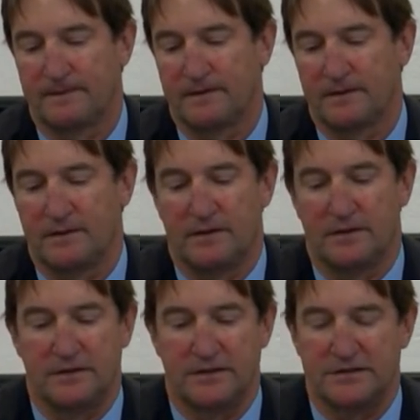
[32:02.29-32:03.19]
the
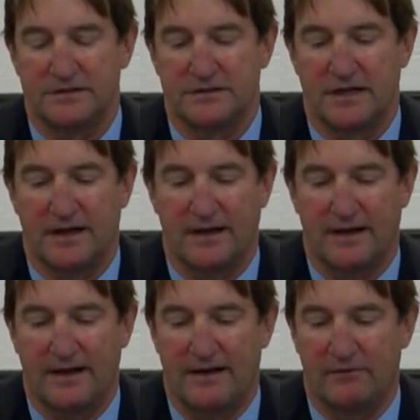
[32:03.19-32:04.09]
Yes, I,
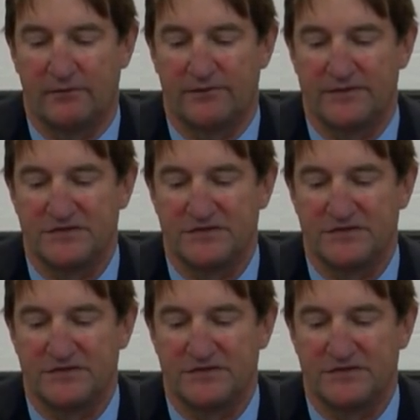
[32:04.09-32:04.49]
I don't know if I've